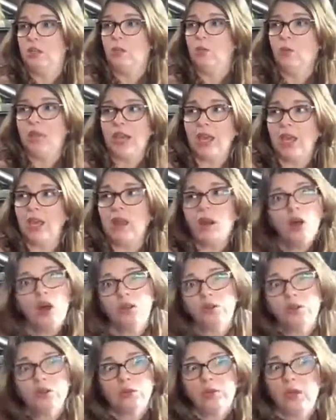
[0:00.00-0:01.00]
We can't all
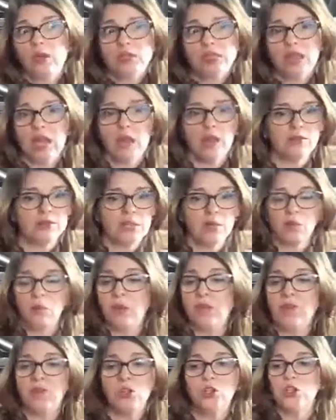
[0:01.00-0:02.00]
do it ourselves. And
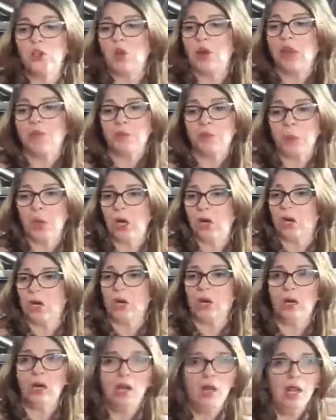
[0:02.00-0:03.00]
if you don't have a
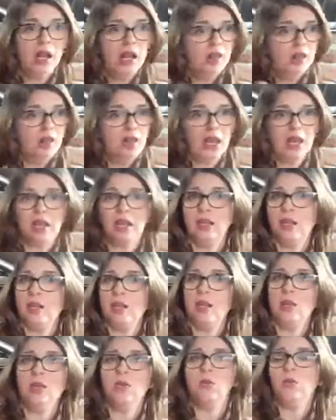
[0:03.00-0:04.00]
partner, then,
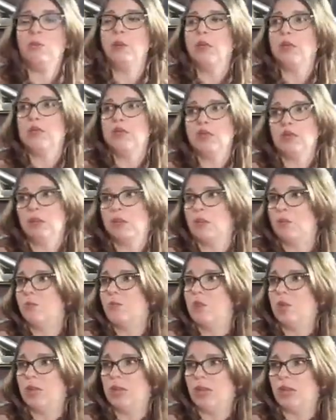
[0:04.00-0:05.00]
you know, build a
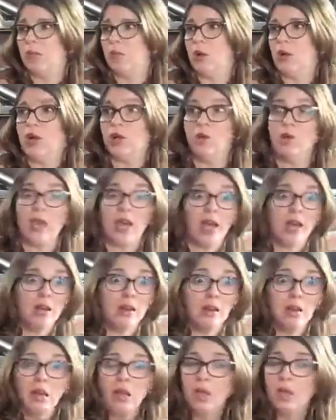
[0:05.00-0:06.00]
community where you
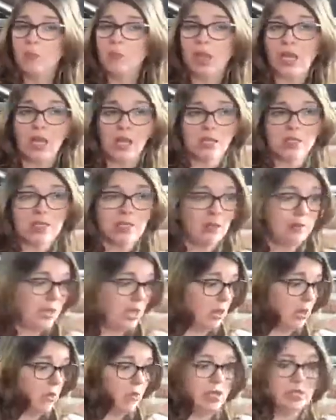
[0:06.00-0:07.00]
can, because, I
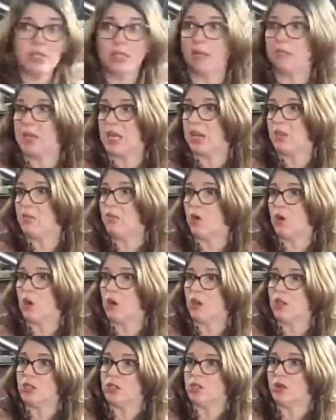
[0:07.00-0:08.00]
mean, the reason I'm getting phone
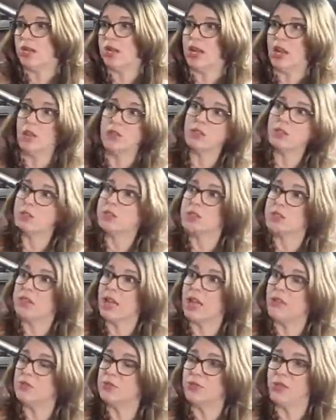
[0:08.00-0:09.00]
calls right now is because I
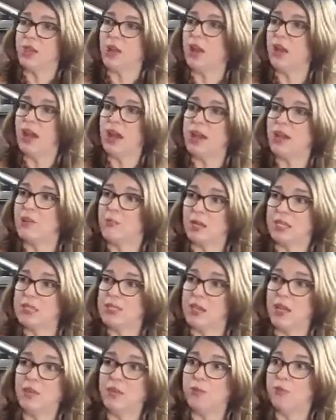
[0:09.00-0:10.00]
have to figure out how to get my
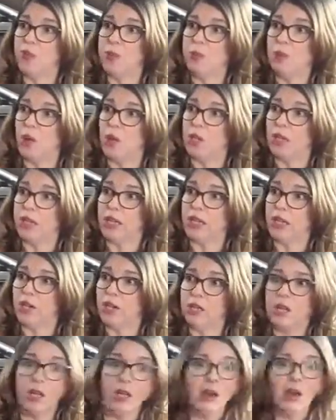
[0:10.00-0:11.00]
son to football later.
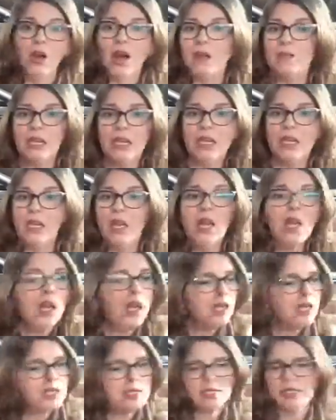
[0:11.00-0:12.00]
You know, I mean,
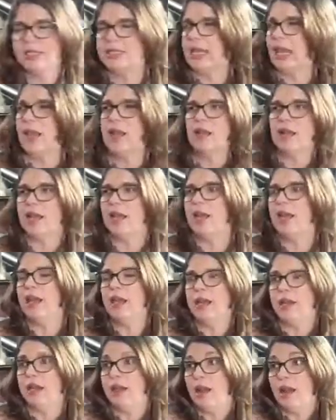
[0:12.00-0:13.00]
this is daily, and
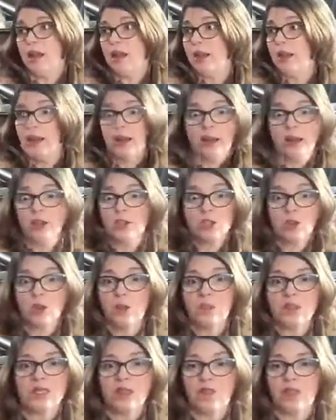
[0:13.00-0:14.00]
it
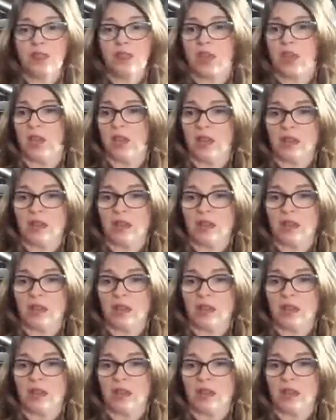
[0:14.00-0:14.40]
interrupts everything.